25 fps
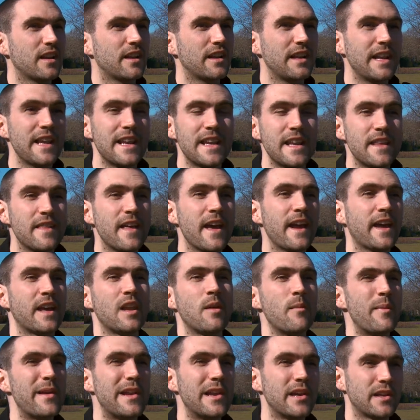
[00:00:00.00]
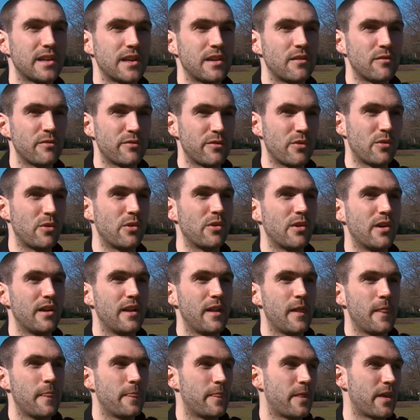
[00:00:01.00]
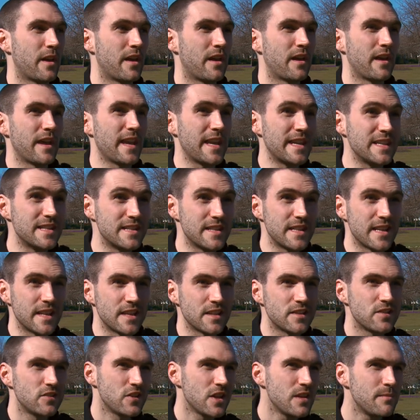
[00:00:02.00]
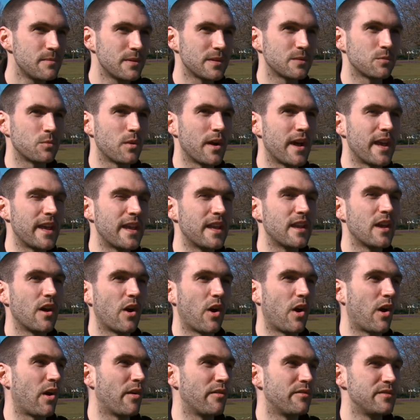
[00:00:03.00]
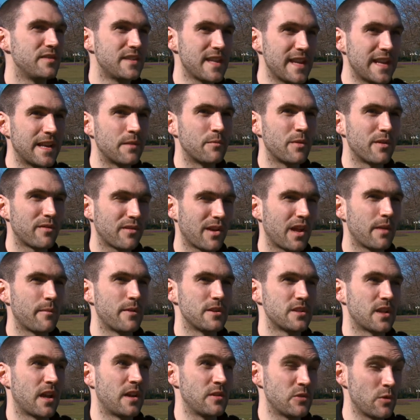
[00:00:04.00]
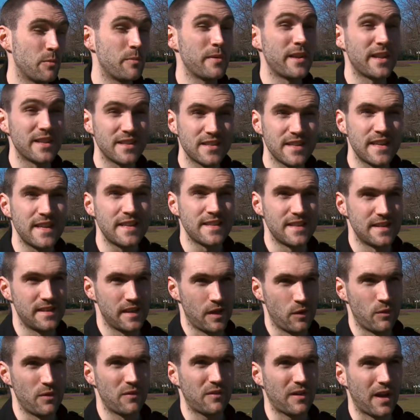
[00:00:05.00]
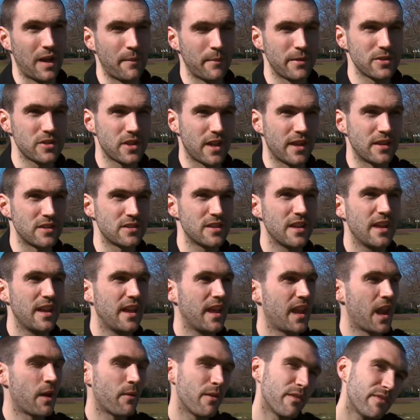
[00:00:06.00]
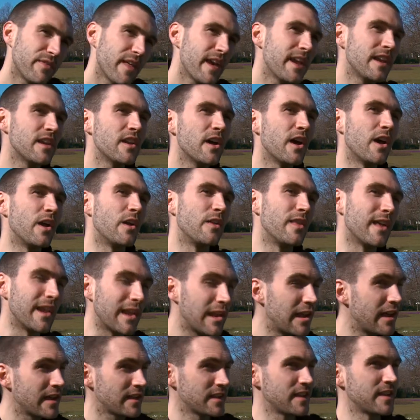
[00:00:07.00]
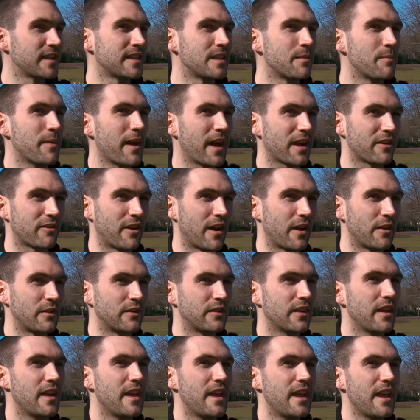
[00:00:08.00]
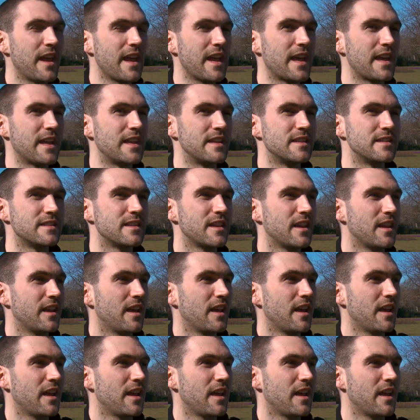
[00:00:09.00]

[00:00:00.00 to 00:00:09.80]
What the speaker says: Clearly they're going to be looking for the easiest, cheapest way of dealing with climate change, or being seen to deal with climate change. Now if they know that lurking in the background is